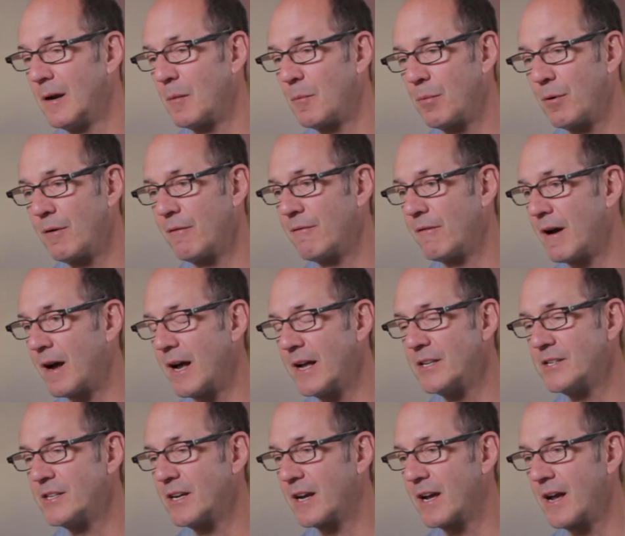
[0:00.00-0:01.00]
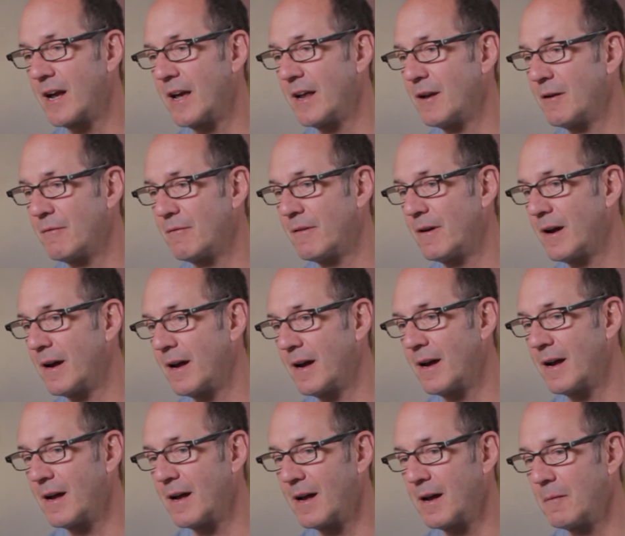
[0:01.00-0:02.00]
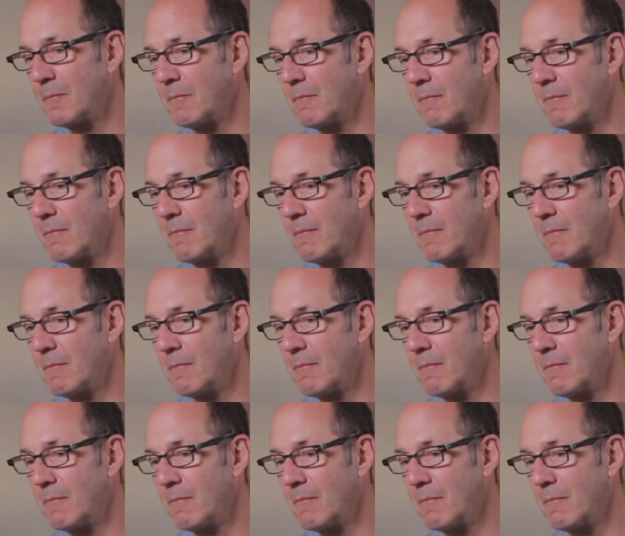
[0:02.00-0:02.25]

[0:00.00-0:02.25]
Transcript: provides a kind of a